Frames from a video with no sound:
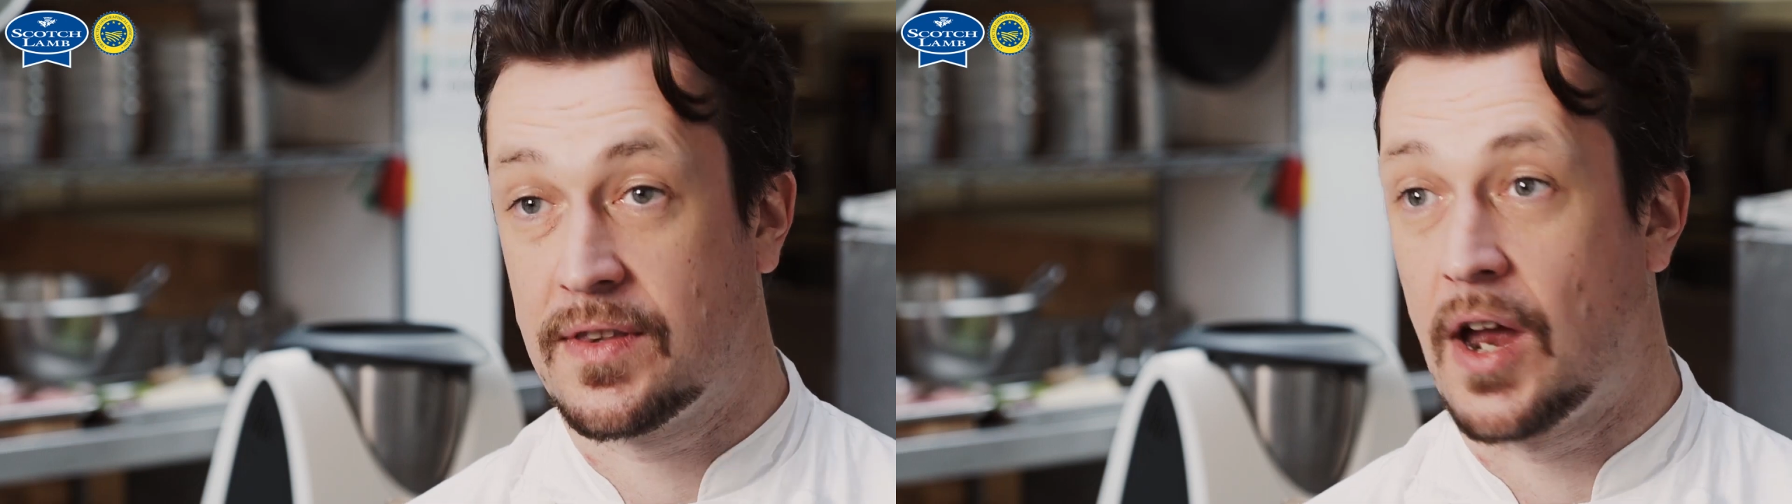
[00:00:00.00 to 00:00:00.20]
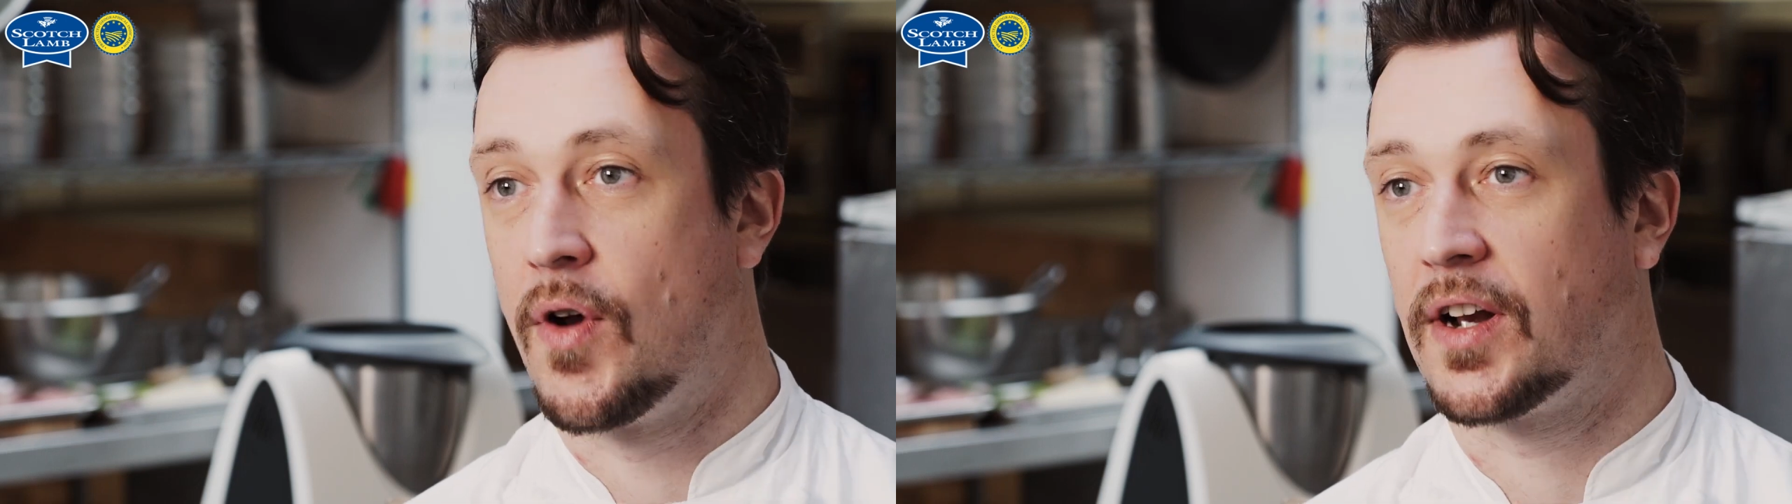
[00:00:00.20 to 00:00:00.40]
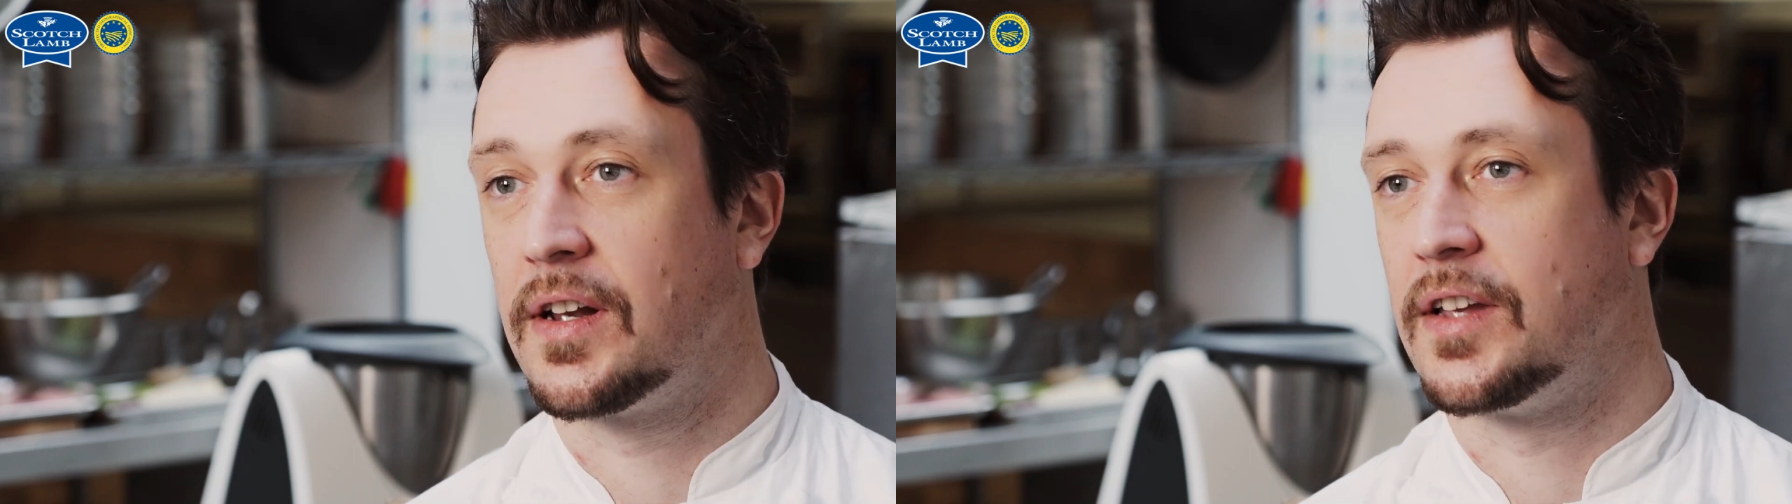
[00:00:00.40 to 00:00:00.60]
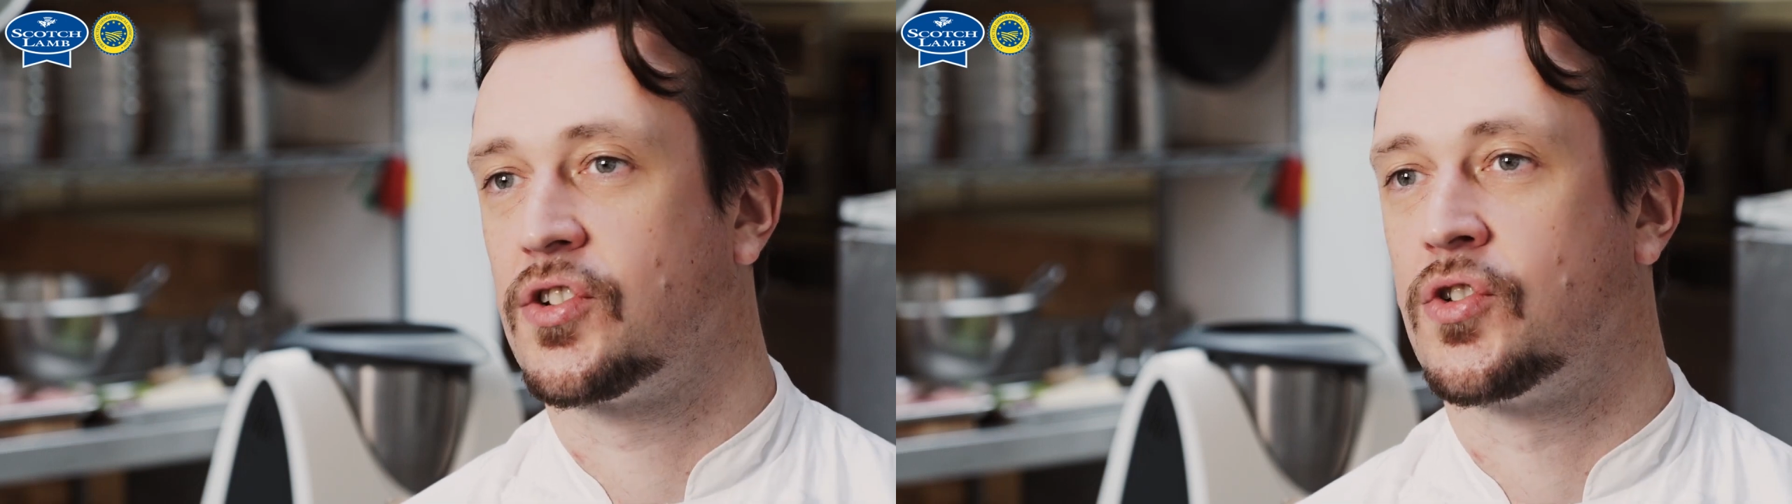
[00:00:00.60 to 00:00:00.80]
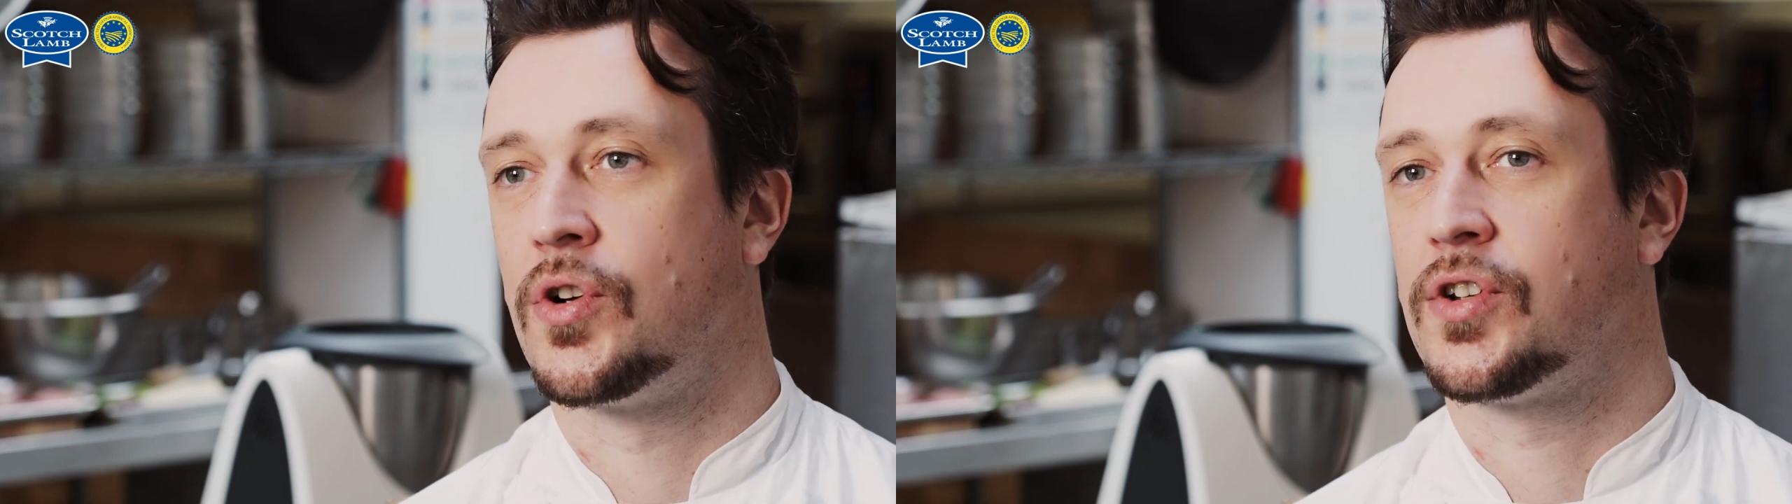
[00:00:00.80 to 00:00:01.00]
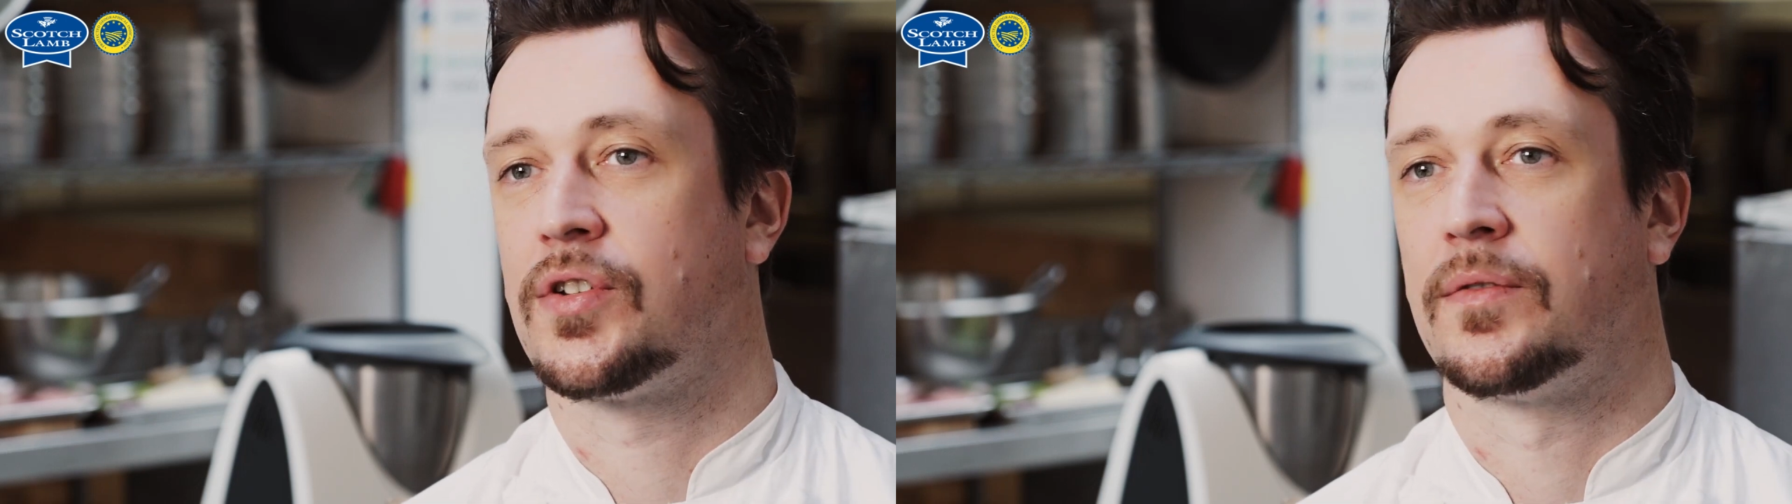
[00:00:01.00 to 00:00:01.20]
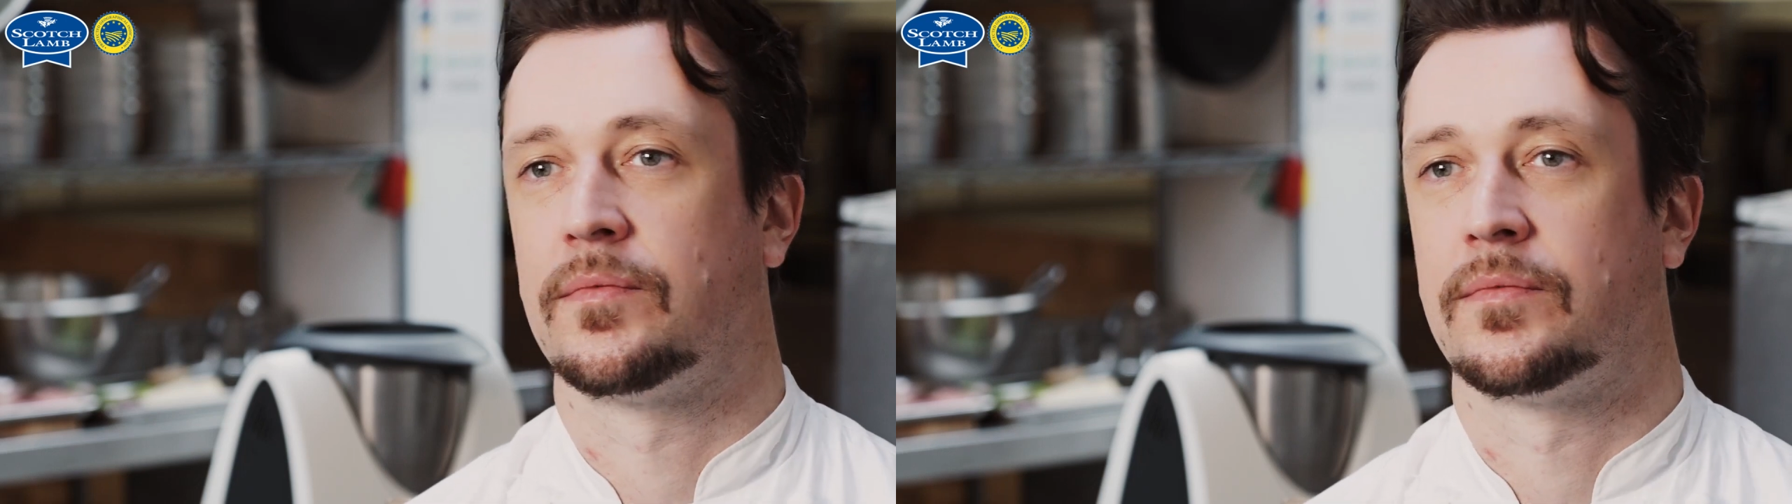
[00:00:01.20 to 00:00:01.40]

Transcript: directly at source.